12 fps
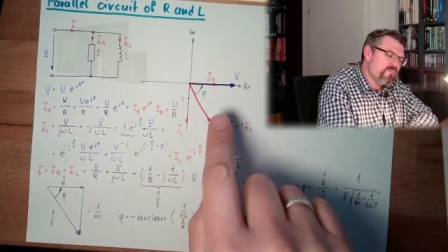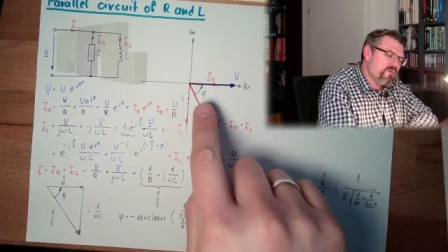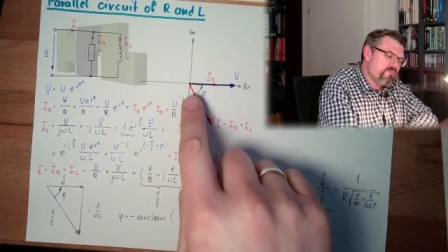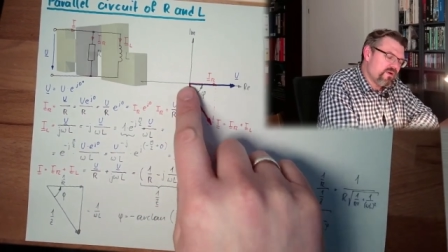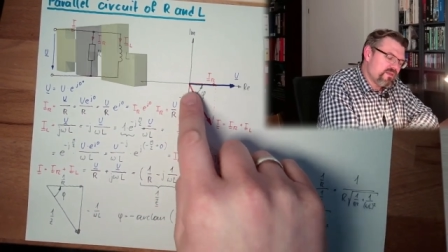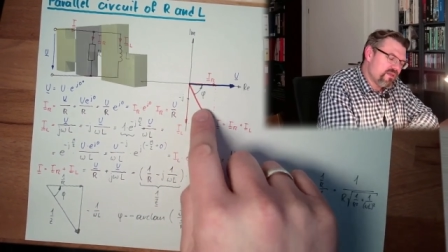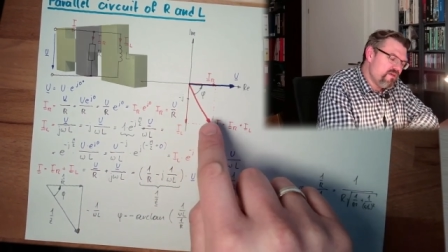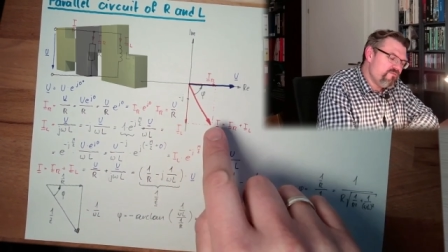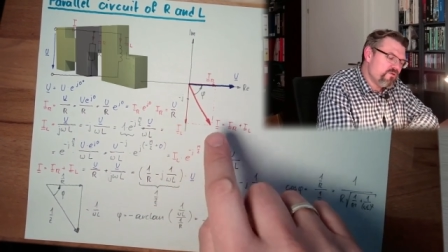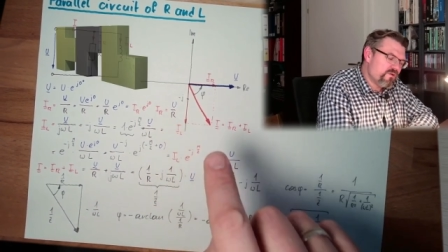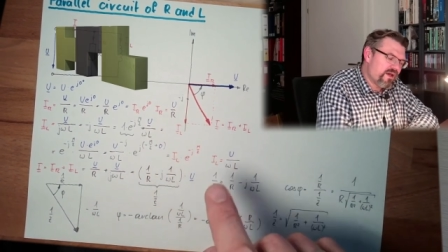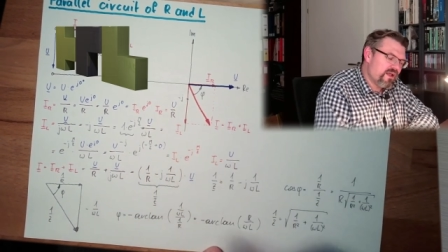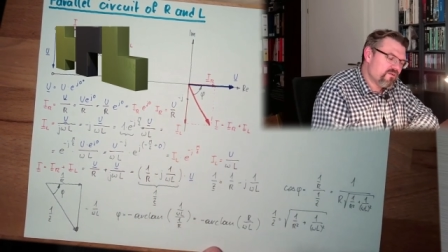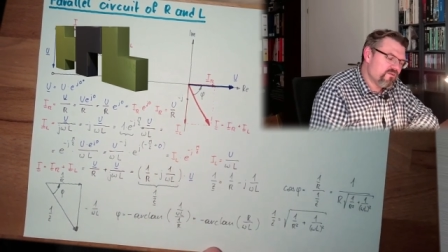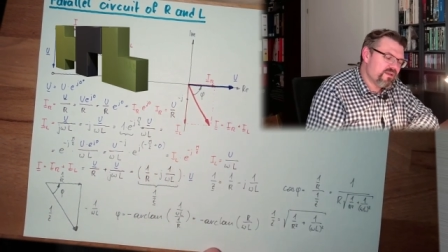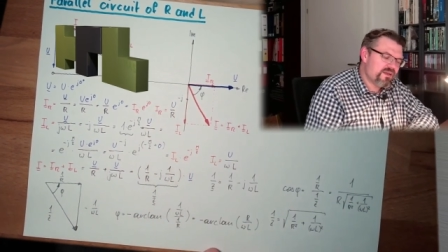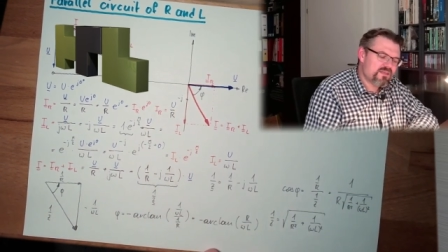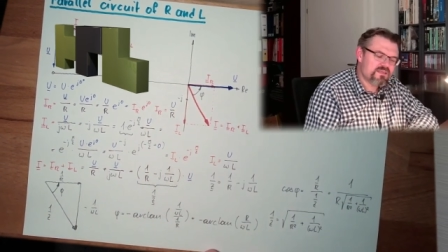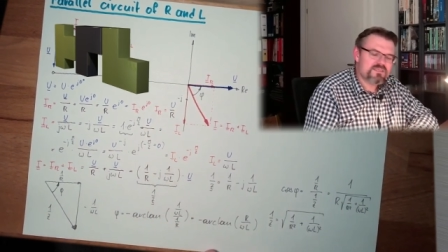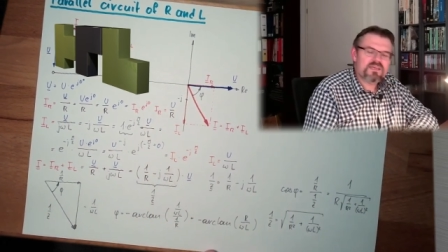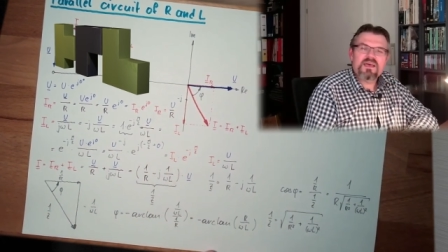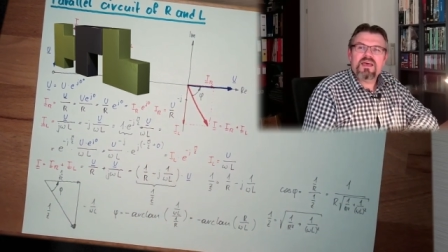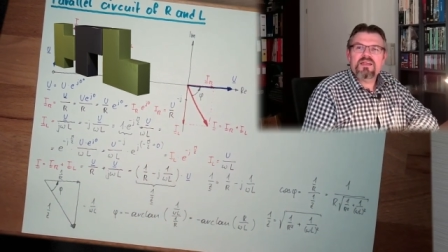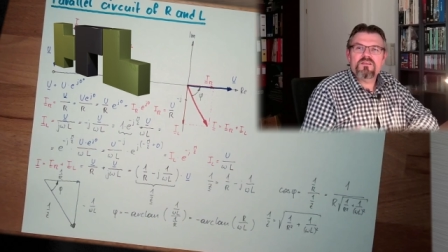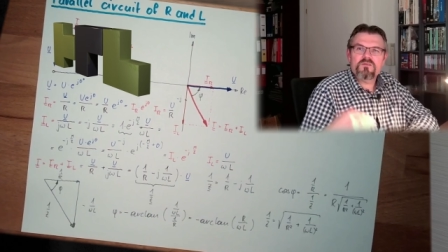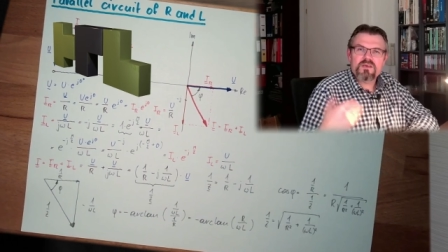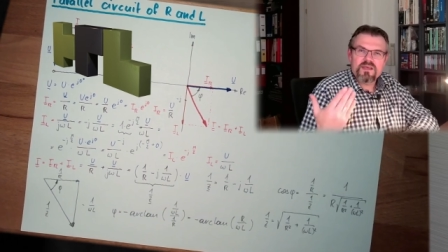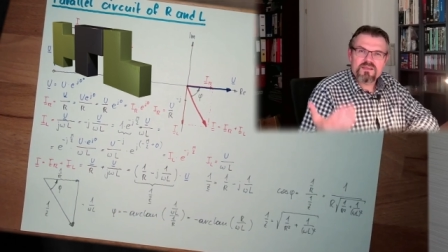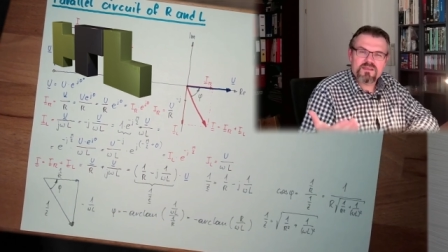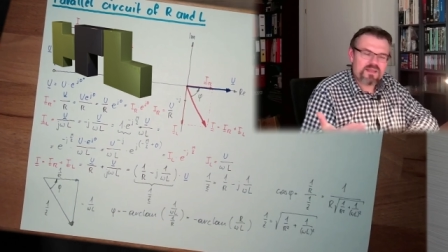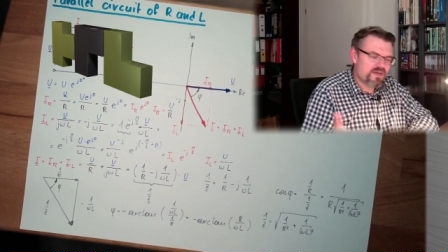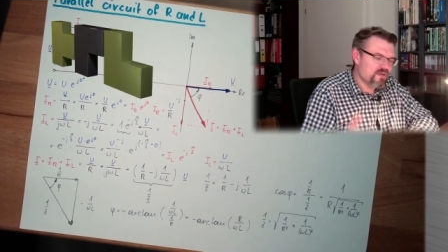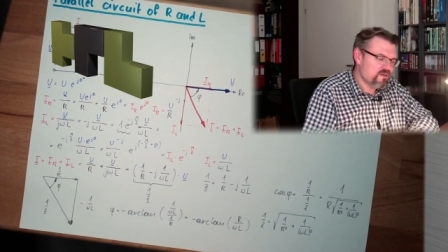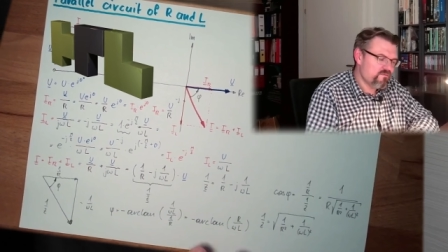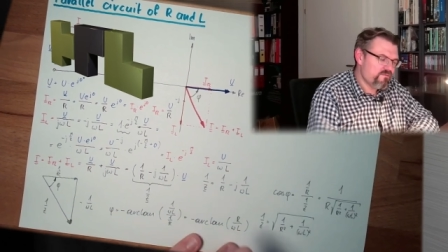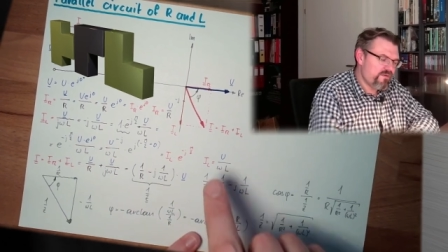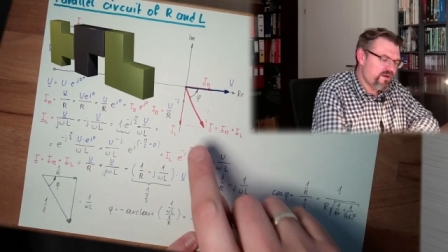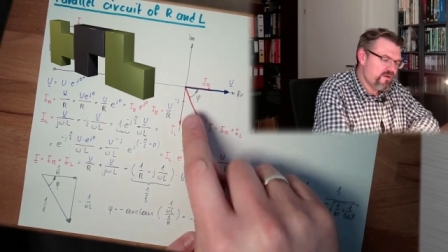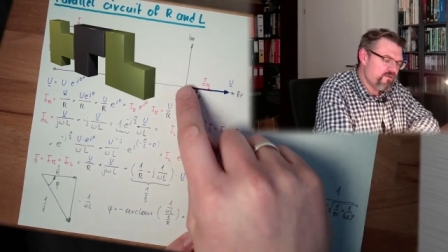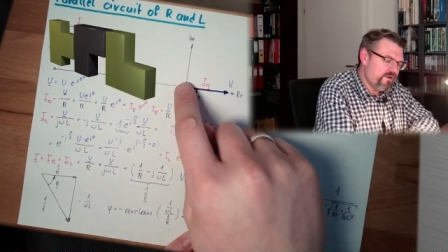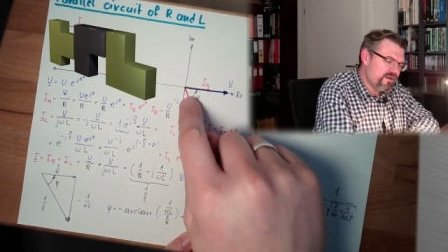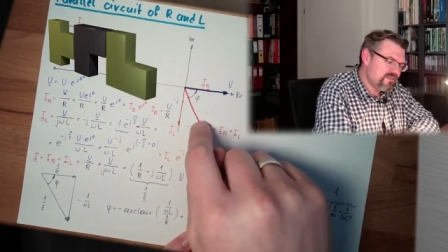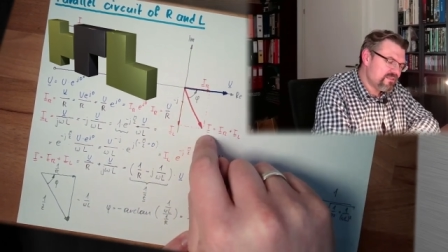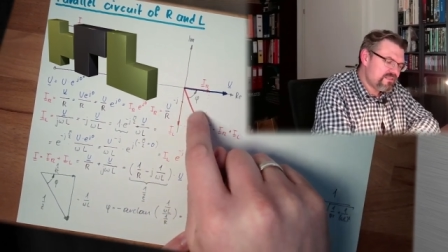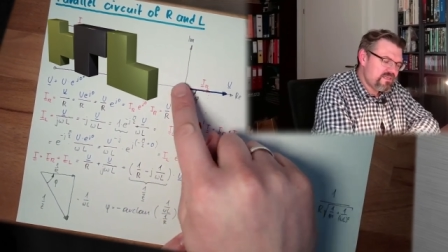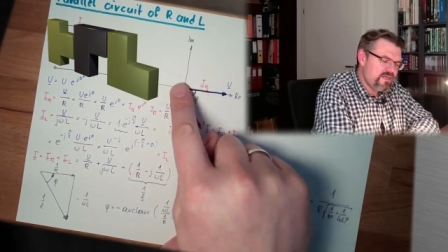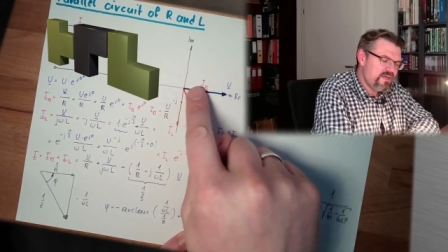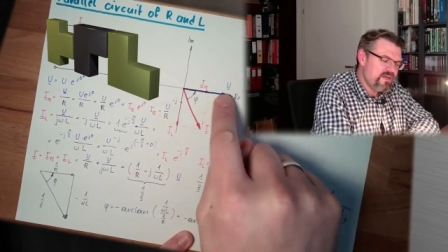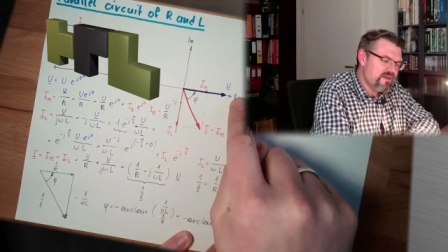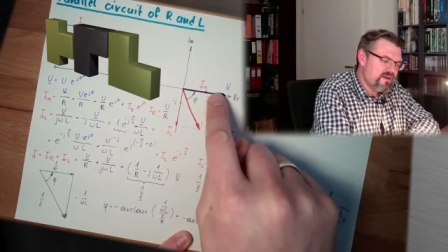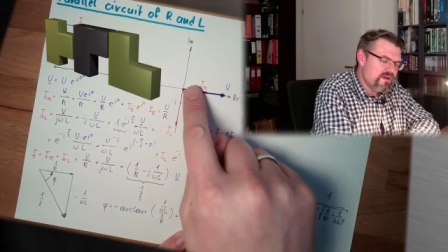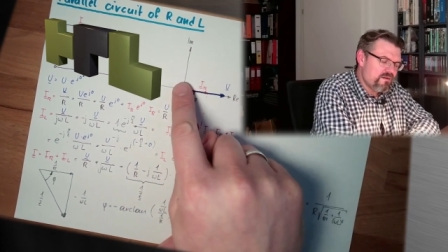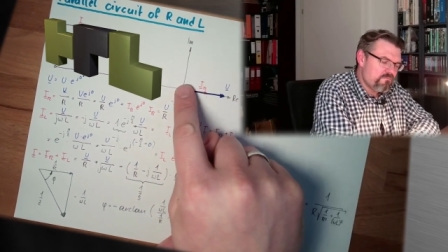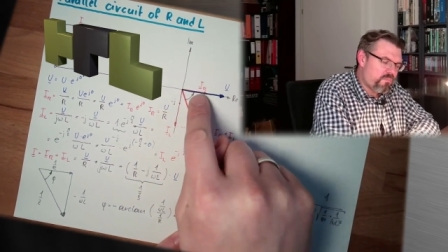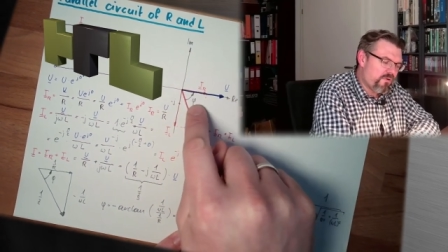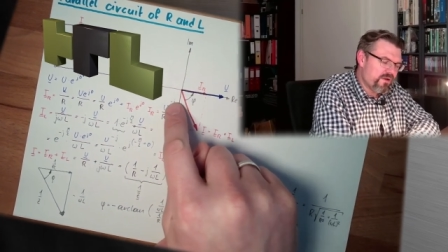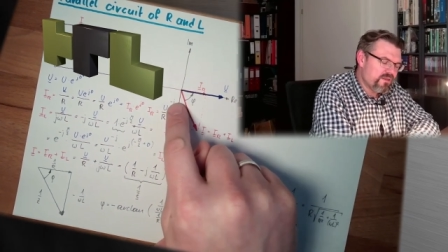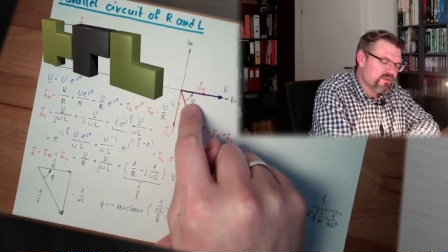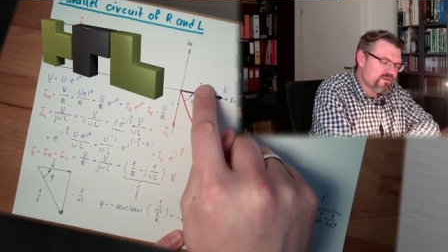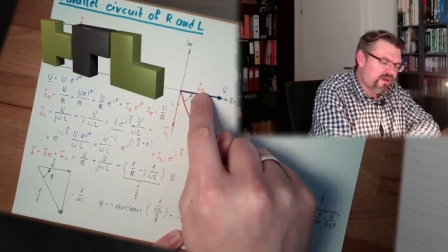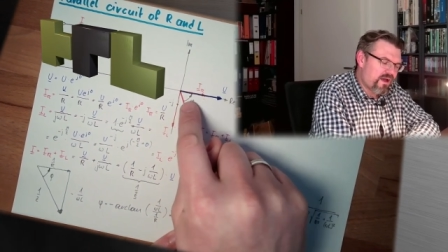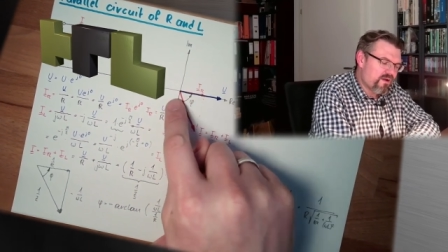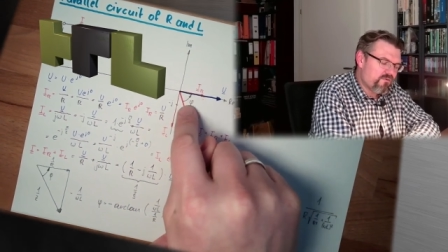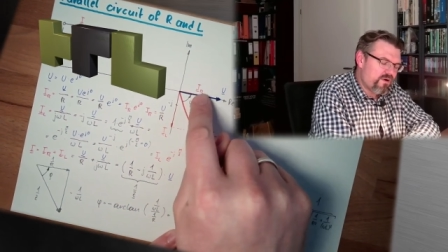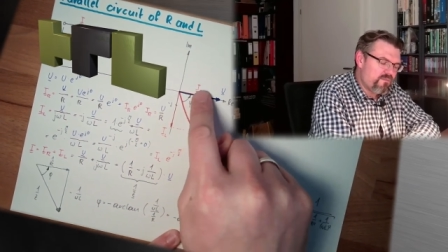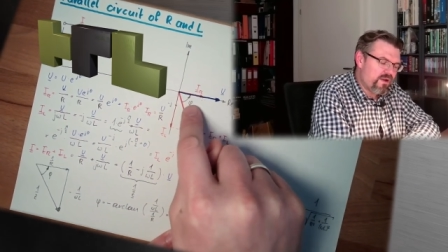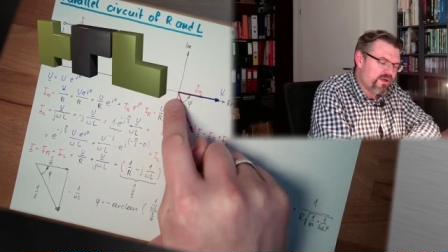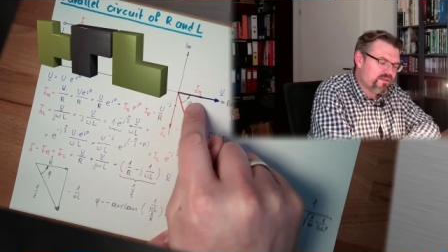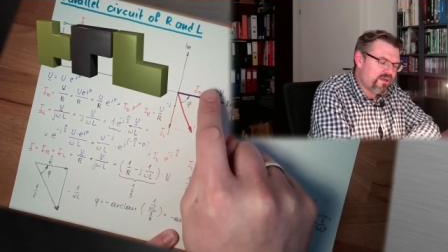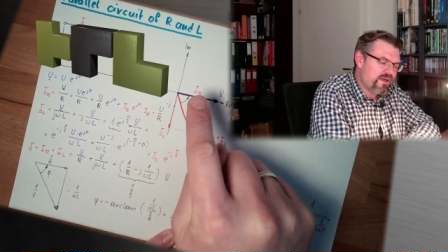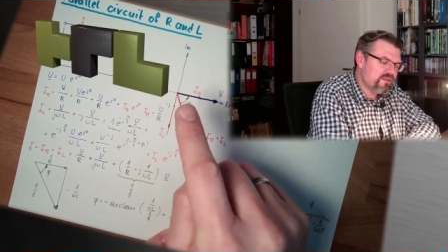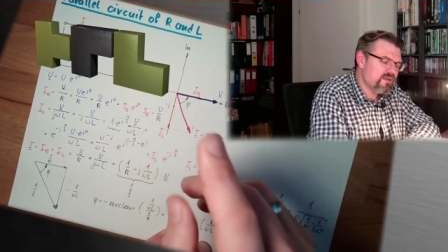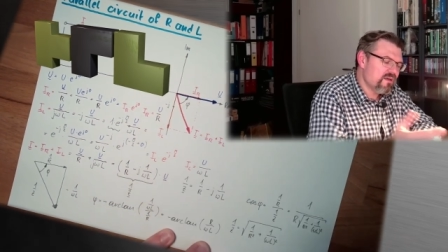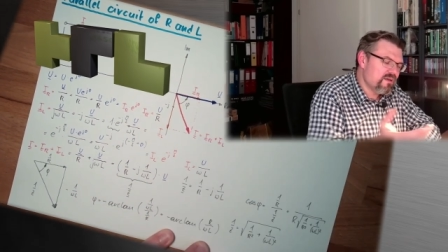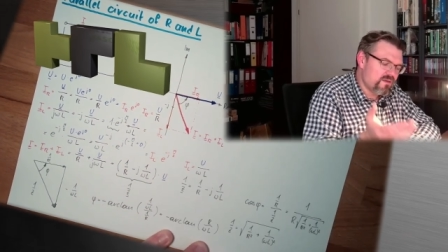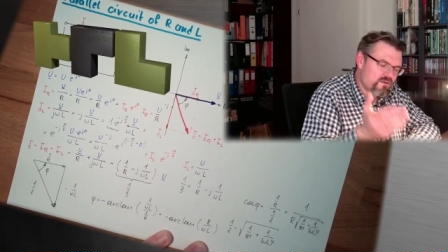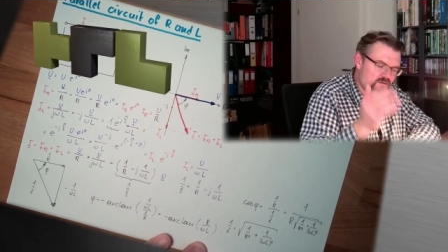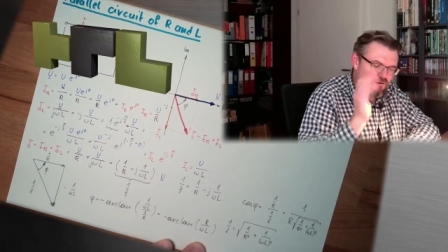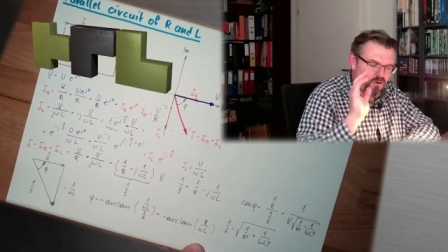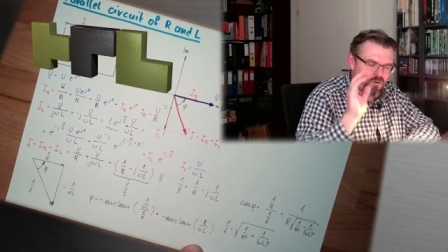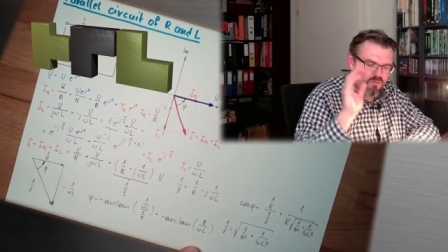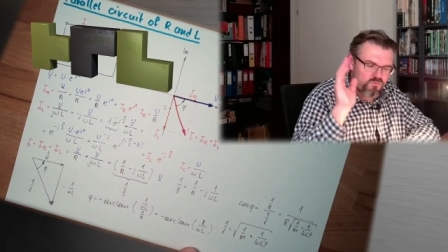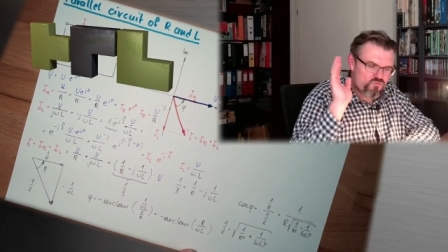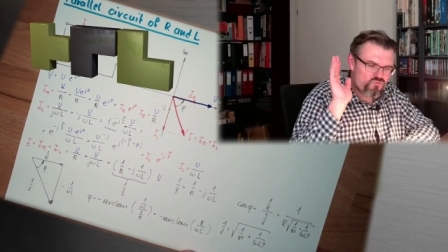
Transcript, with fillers: But if you calculate this and you get a negative value and see point the diagram like that, you know,